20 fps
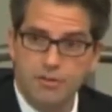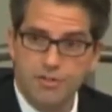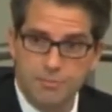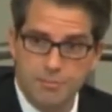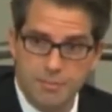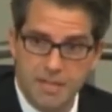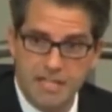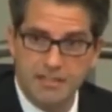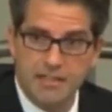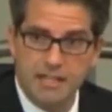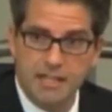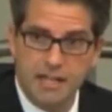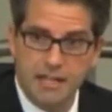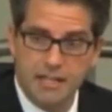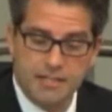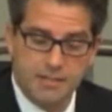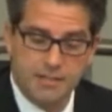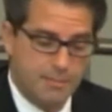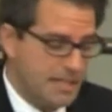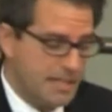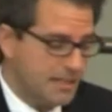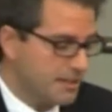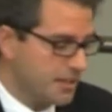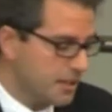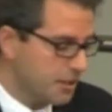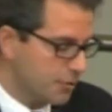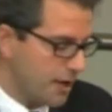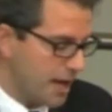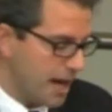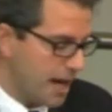to meet
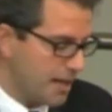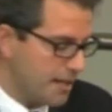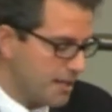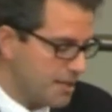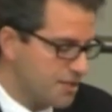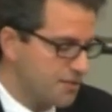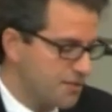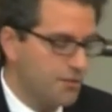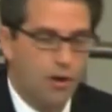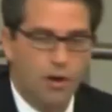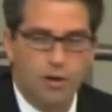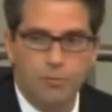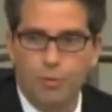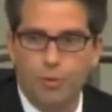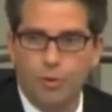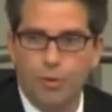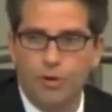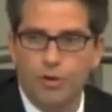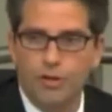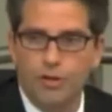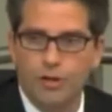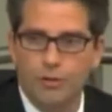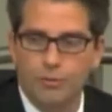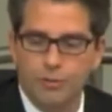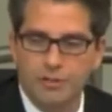the grant is far more